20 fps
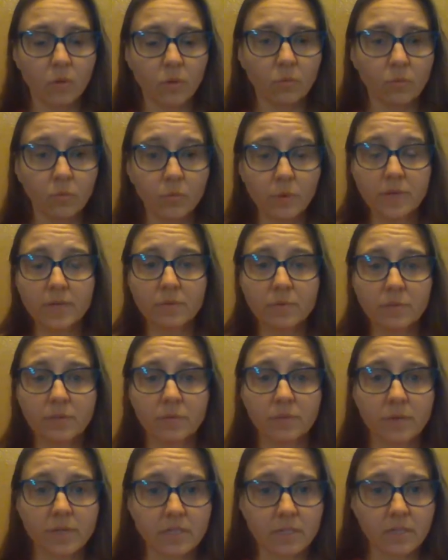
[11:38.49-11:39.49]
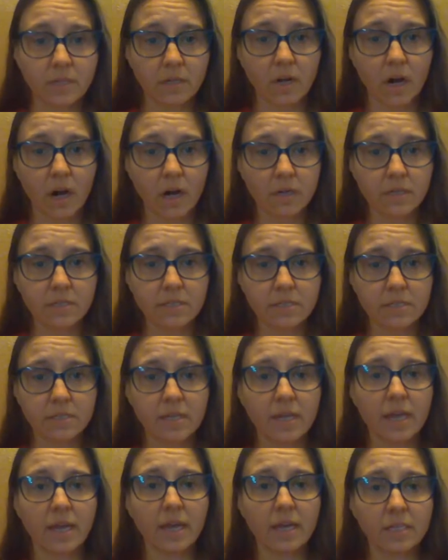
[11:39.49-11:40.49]
Read it with the rest of the cards,
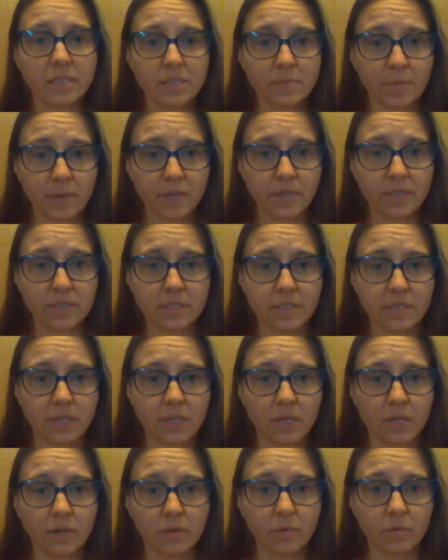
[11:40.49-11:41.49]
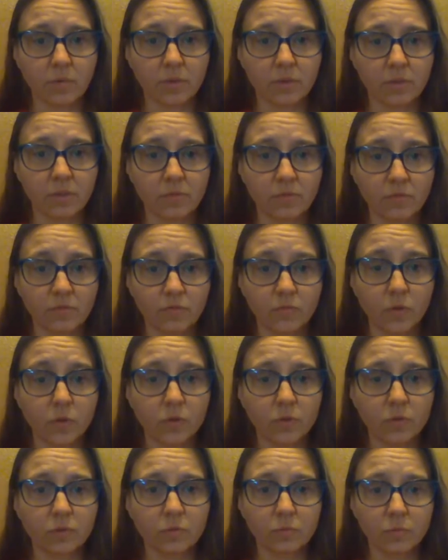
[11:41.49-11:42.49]
experiencing it with the
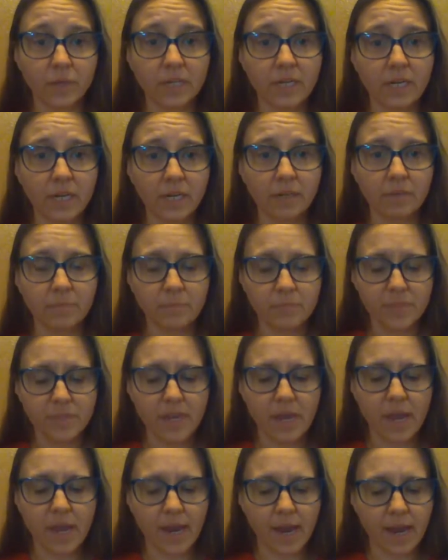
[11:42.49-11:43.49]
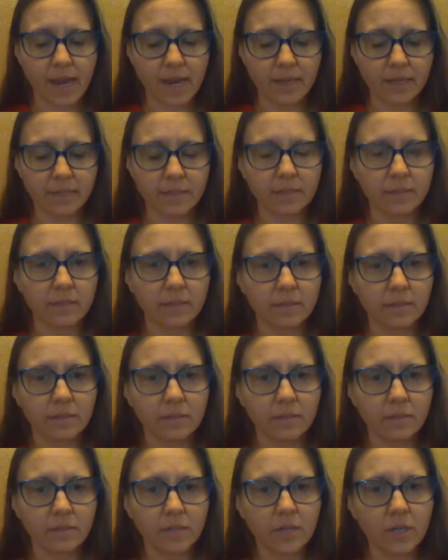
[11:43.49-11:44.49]
full reading, and,
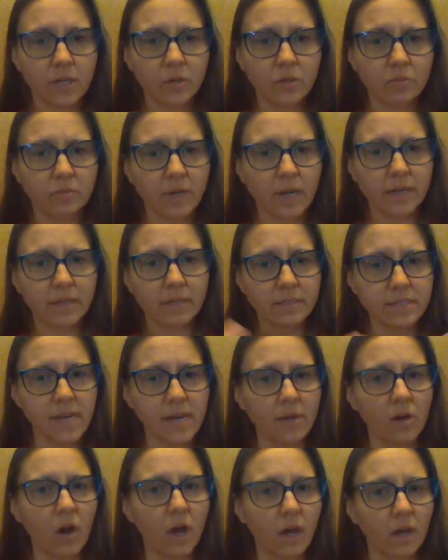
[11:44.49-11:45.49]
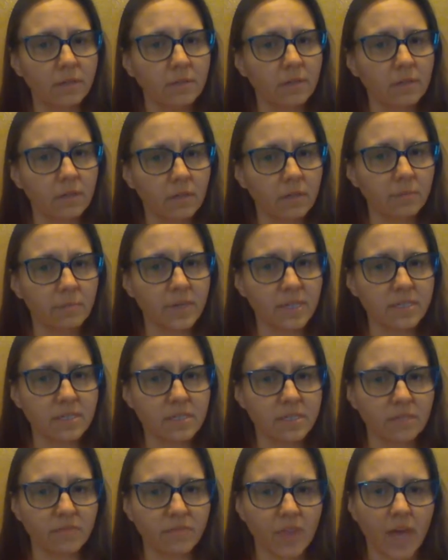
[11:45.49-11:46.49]
you know, kind of take all the little
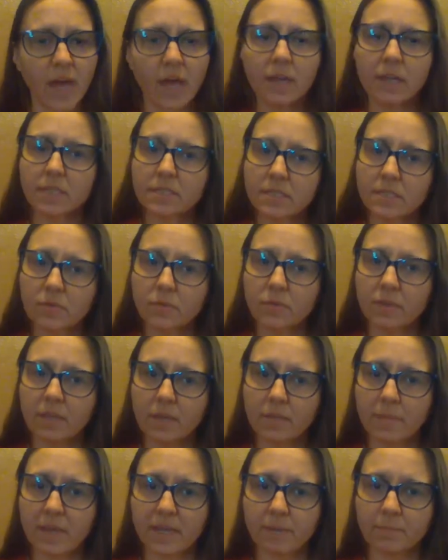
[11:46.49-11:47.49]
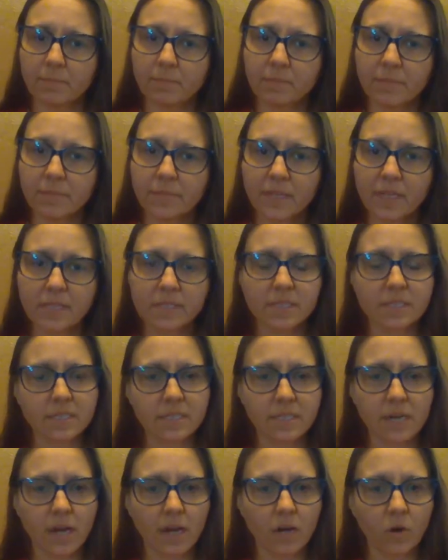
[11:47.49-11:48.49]
pieces of that and see what they mean. Because it's
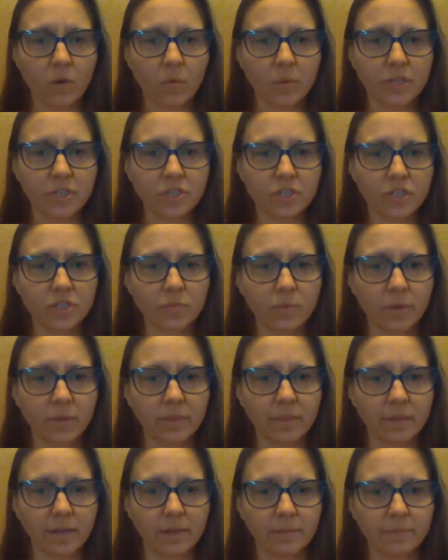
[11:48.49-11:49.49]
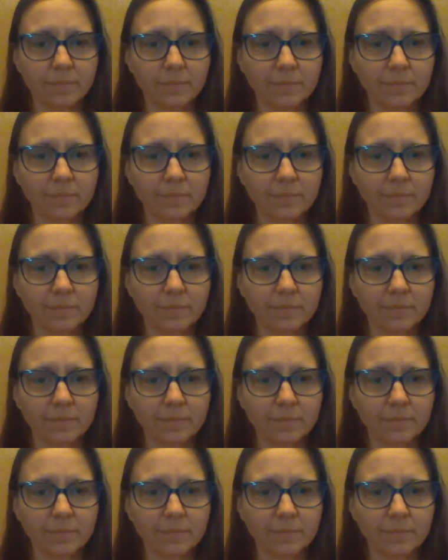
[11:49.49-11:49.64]
not always just one thing.